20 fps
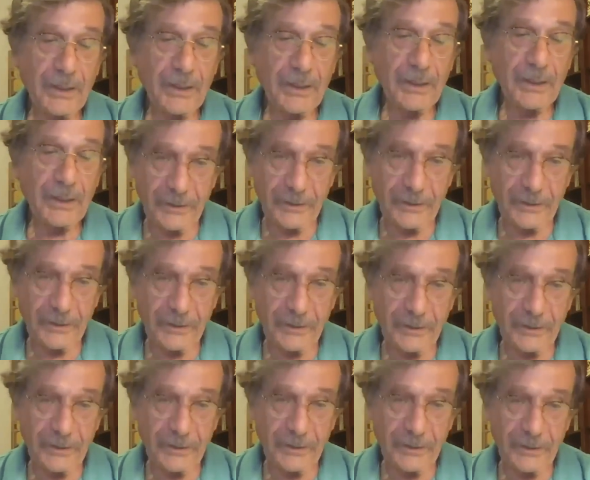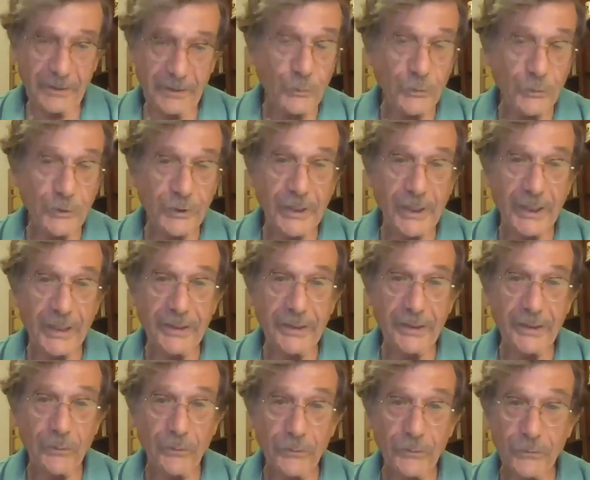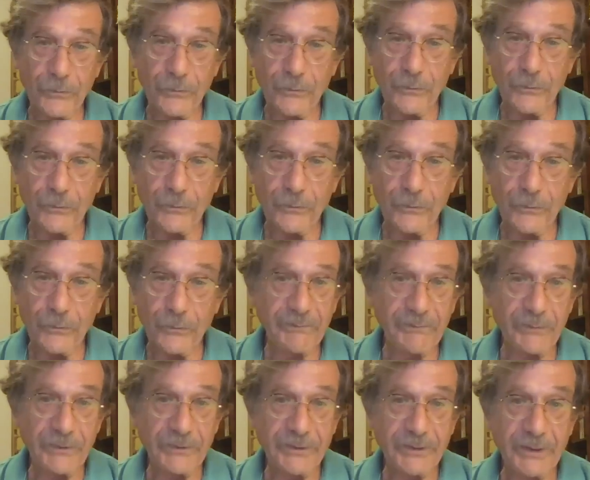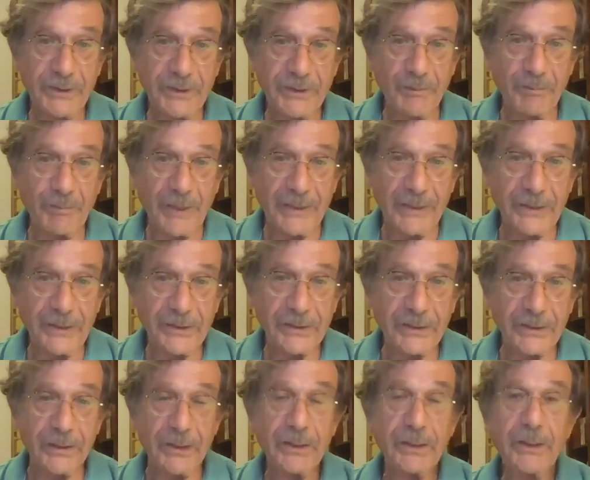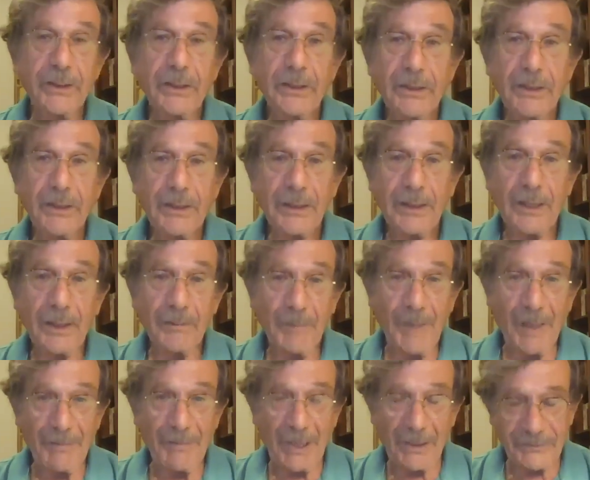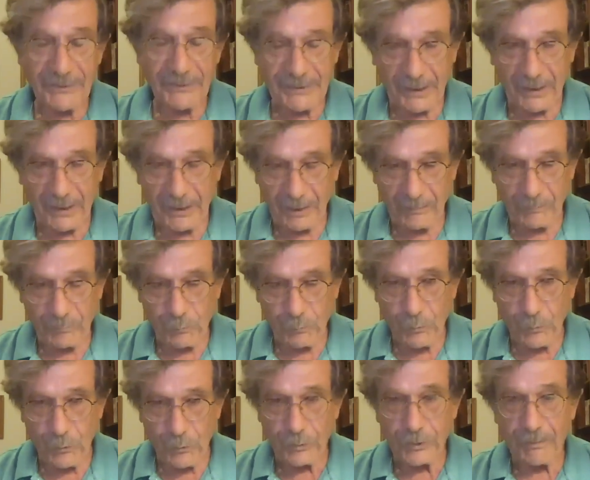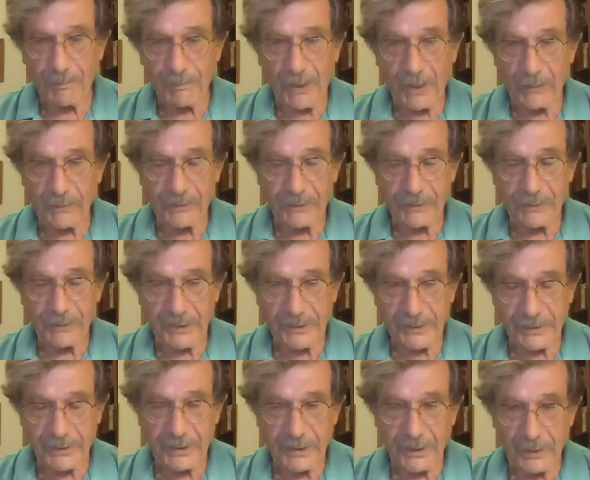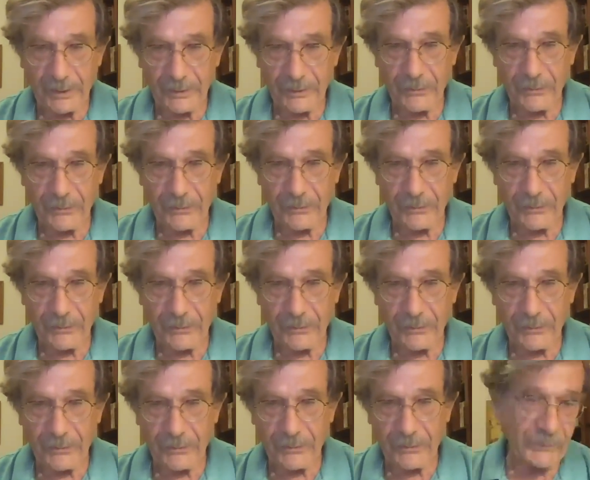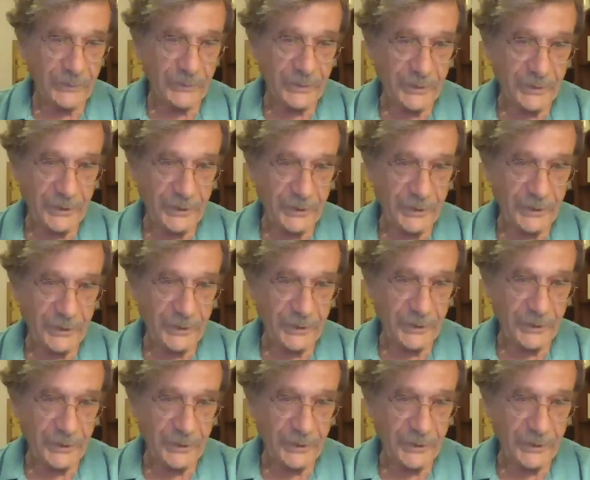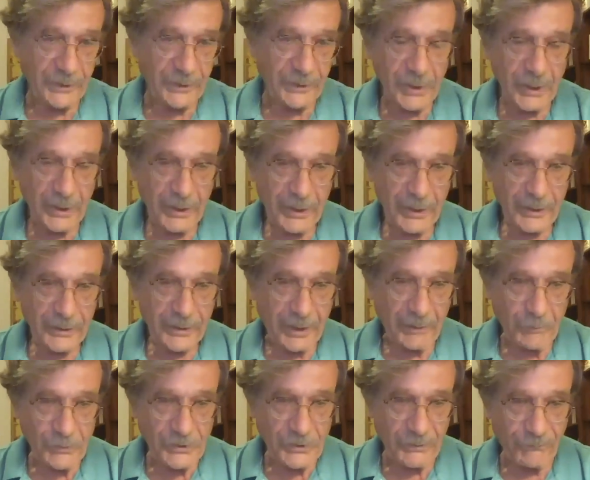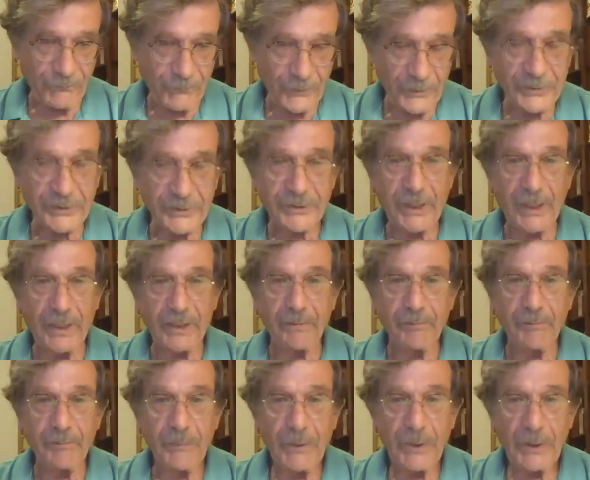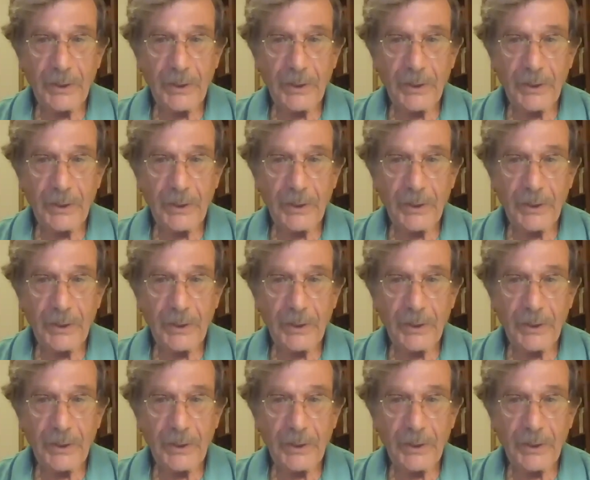work with Yoav on confidence intervals and dependency. Maybe I'll say a word about this confidence interval issue, because that was the first time